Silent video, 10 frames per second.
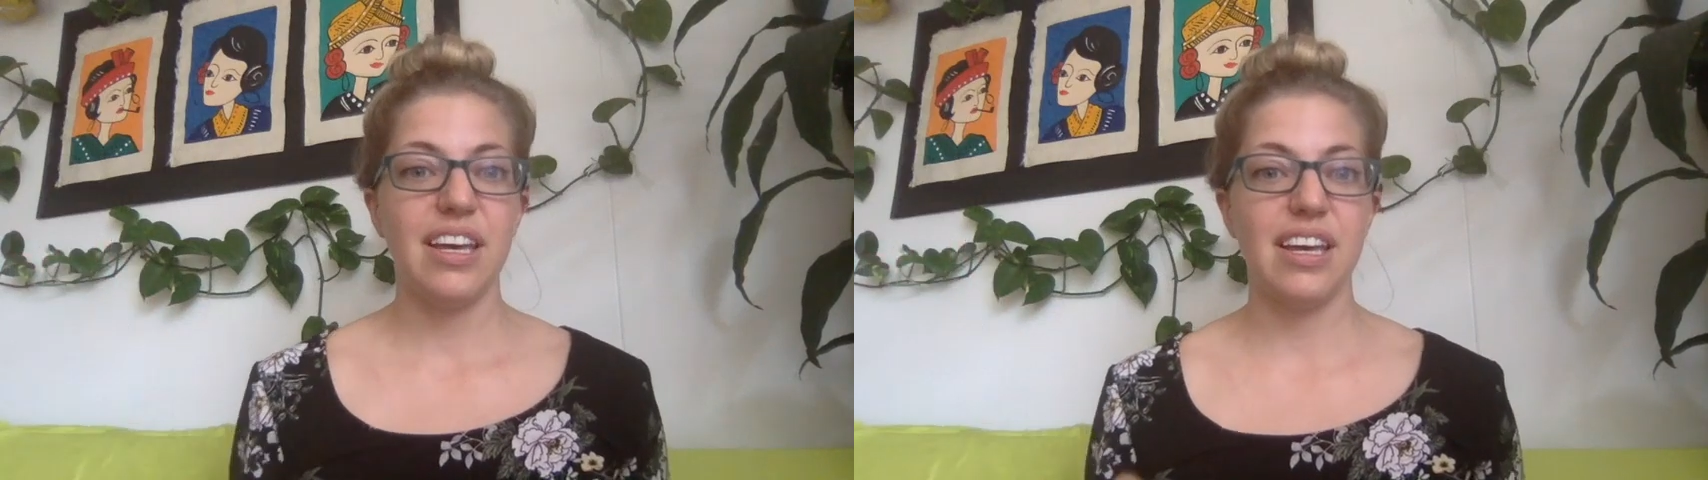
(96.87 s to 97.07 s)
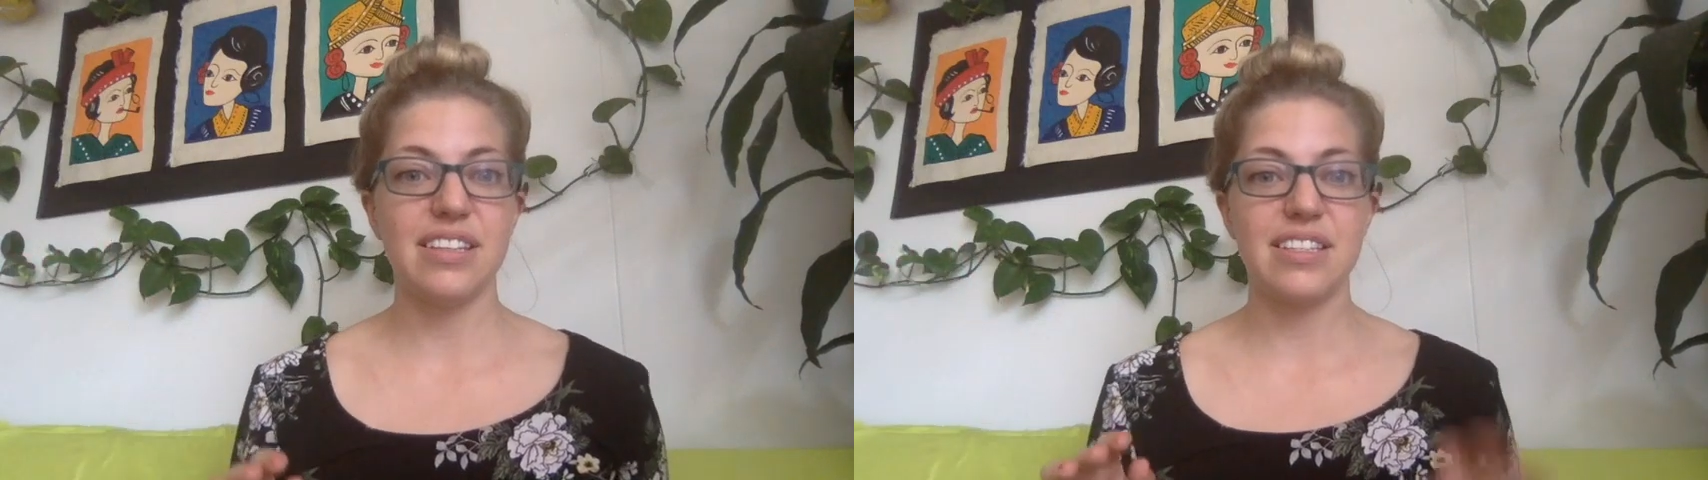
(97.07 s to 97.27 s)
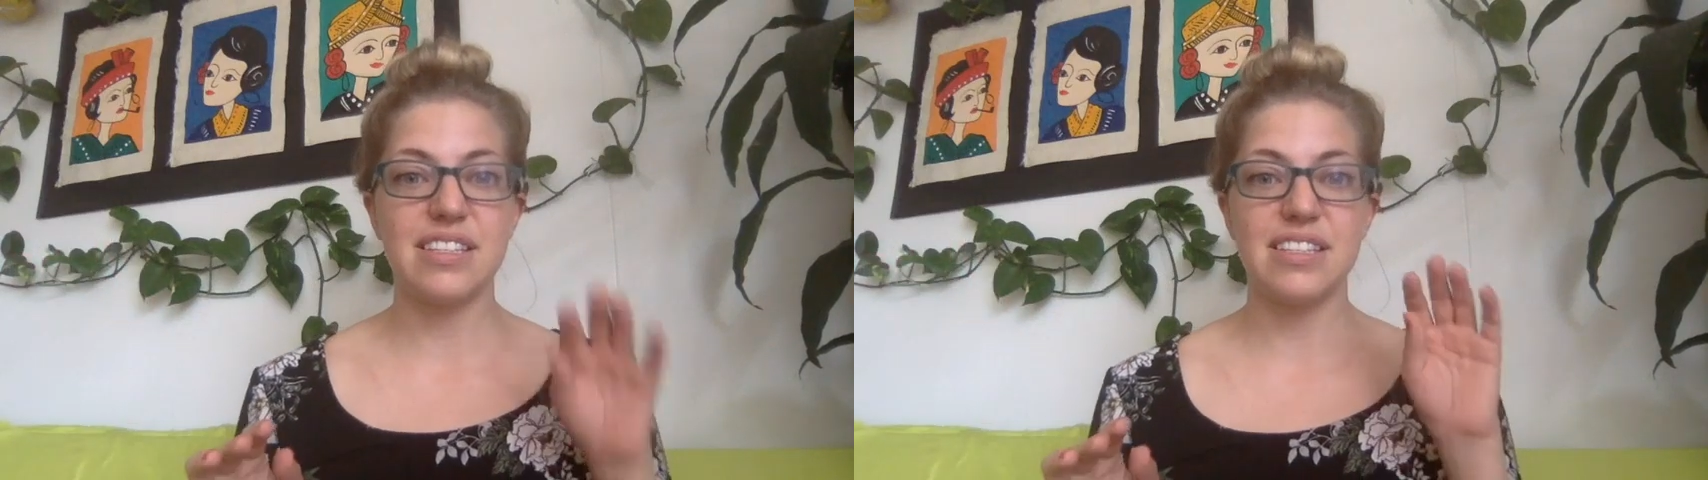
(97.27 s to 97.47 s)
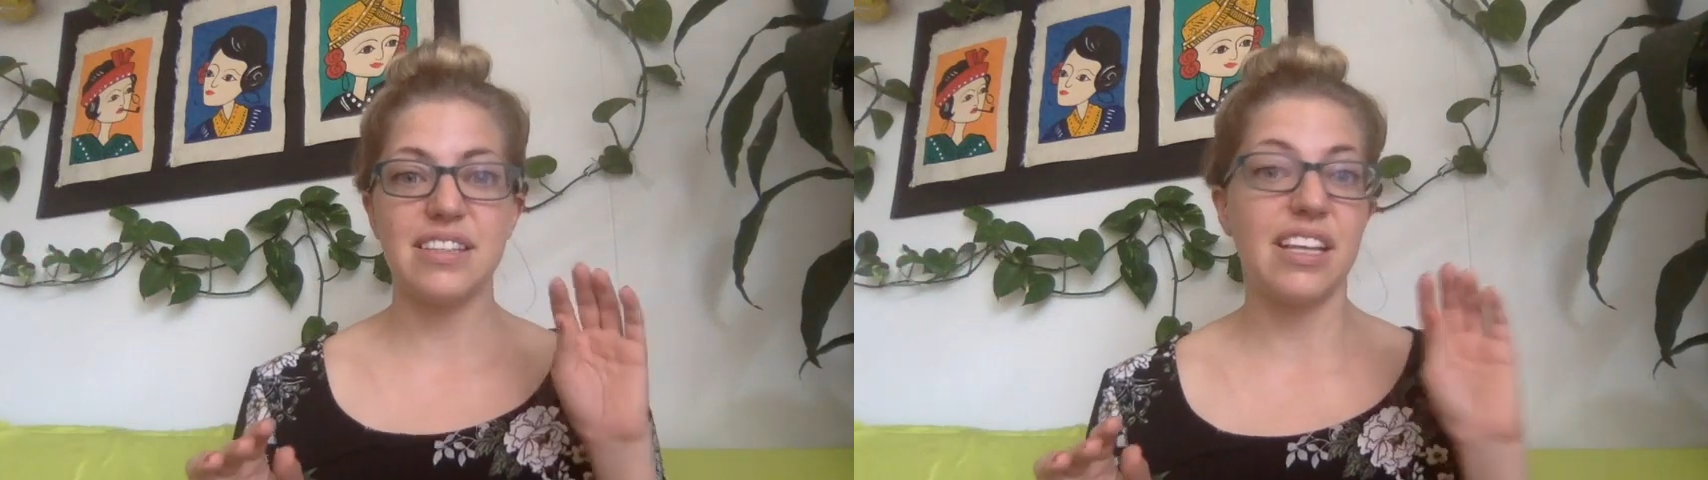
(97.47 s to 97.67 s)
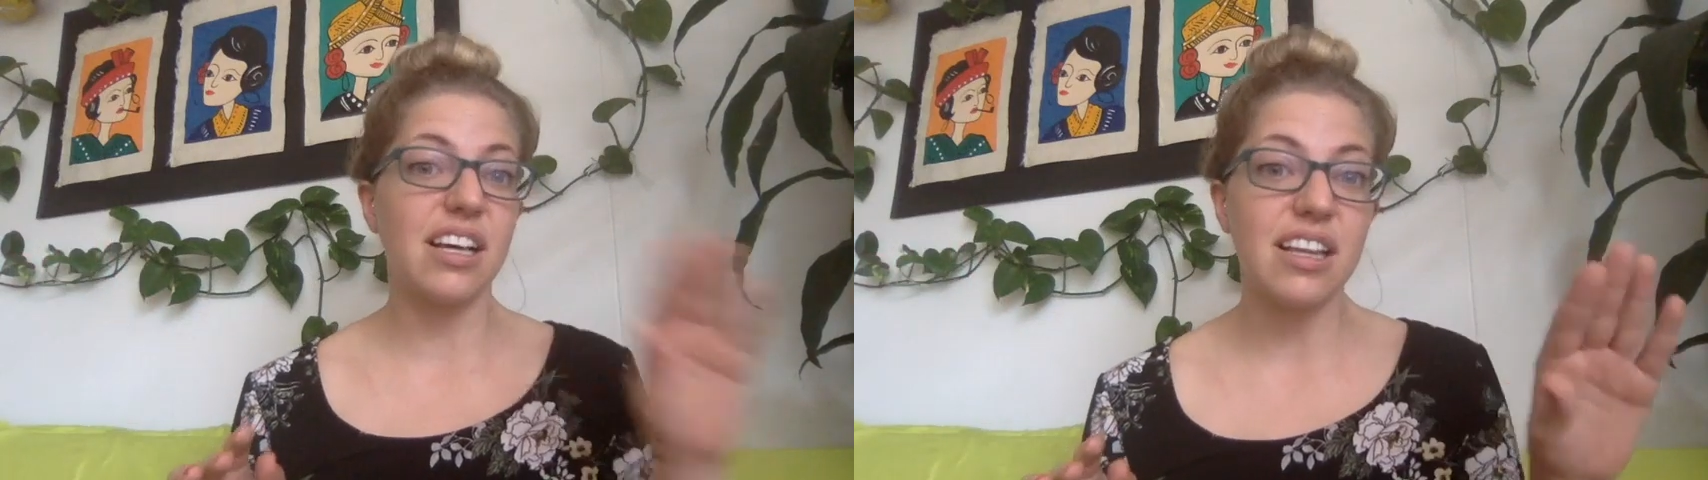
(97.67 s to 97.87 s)
it's
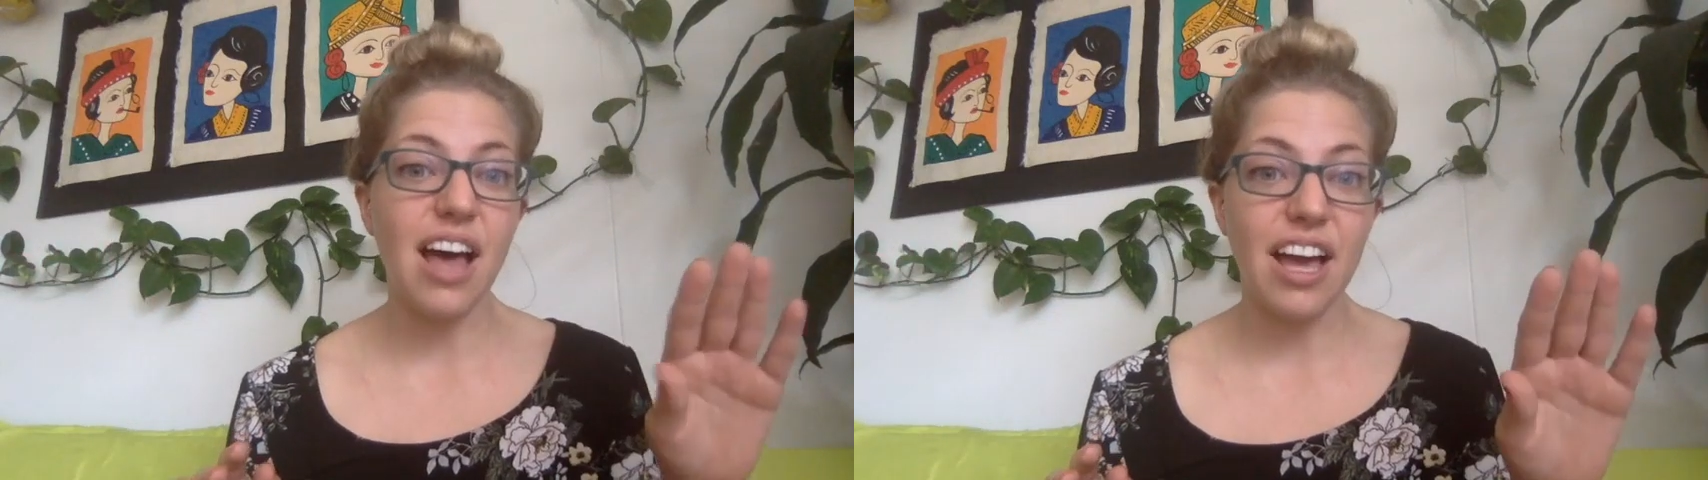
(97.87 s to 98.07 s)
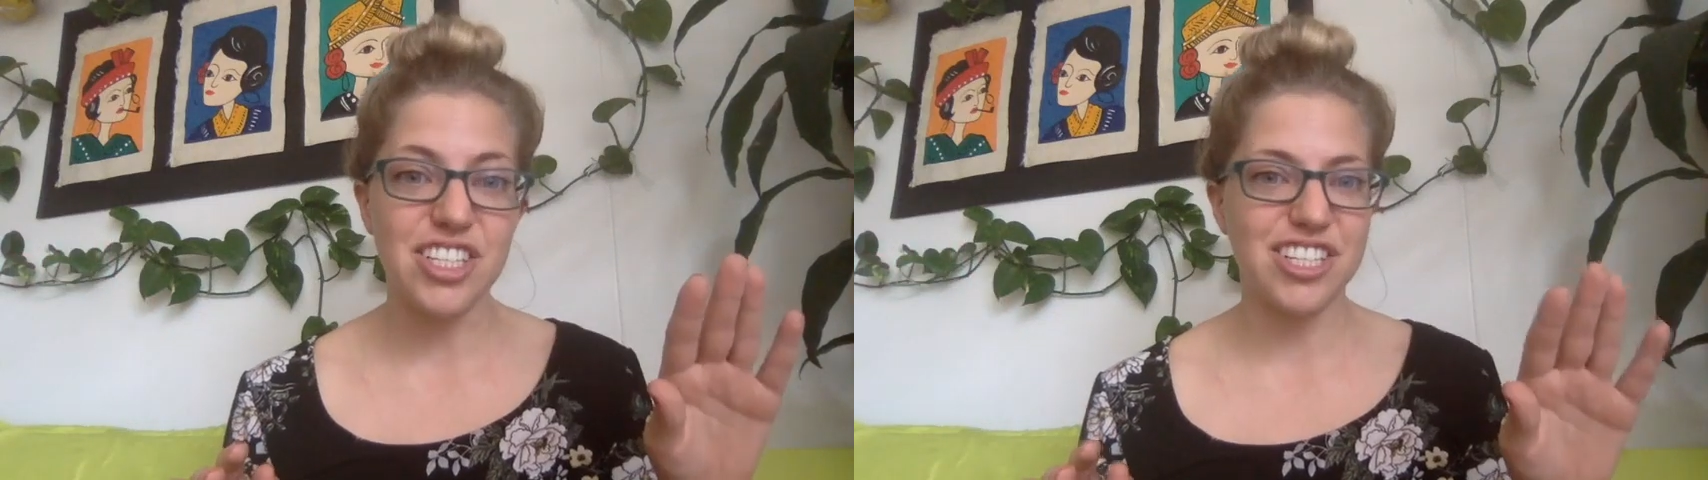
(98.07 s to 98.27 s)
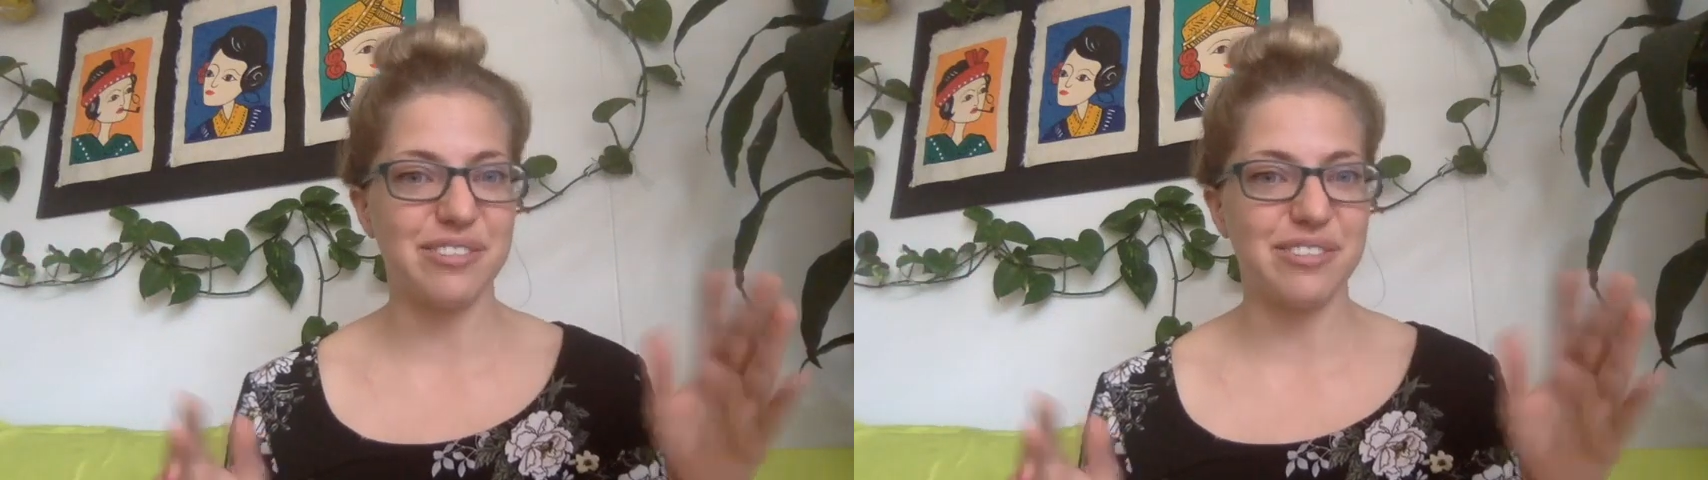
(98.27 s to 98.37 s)
the clutch